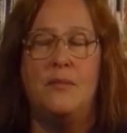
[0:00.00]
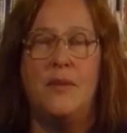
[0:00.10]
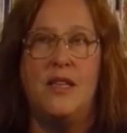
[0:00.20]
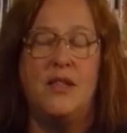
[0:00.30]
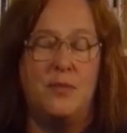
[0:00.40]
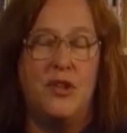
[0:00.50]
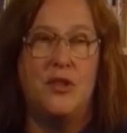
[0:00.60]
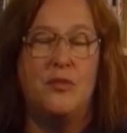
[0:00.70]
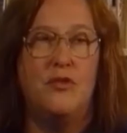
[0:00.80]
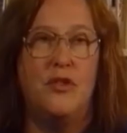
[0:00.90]
Is it
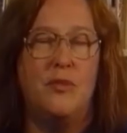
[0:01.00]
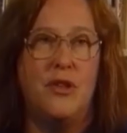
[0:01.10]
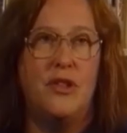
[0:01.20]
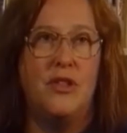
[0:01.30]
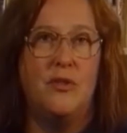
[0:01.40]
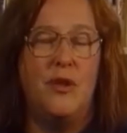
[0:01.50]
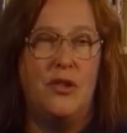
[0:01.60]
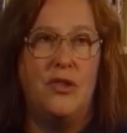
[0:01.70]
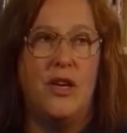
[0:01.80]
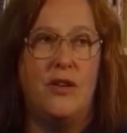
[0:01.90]
possible for the person to be
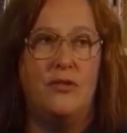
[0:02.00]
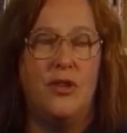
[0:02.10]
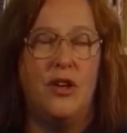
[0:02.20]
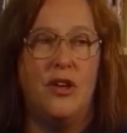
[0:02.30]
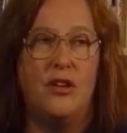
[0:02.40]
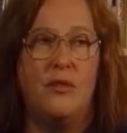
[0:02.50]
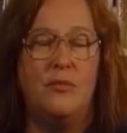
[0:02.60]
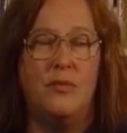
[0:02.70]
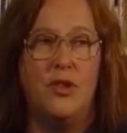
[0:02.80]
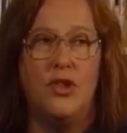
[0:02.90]
looked after at
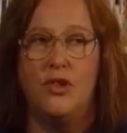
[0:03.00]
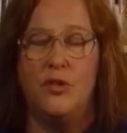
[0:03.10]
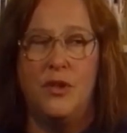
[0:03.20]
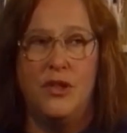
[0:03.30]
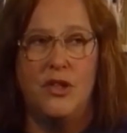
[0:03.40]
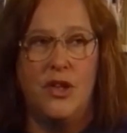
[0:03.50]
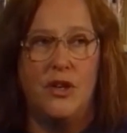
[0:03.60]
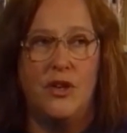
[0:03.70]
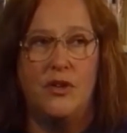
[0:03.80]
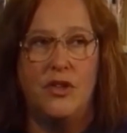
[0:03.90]
home? Should the person go
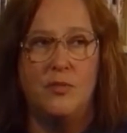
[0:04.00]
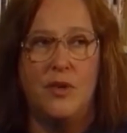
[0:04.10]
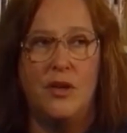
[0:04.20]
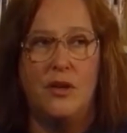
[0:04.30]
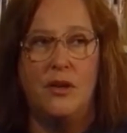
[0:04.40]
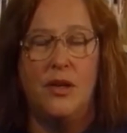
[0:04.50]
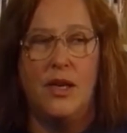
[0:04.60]
to hospital?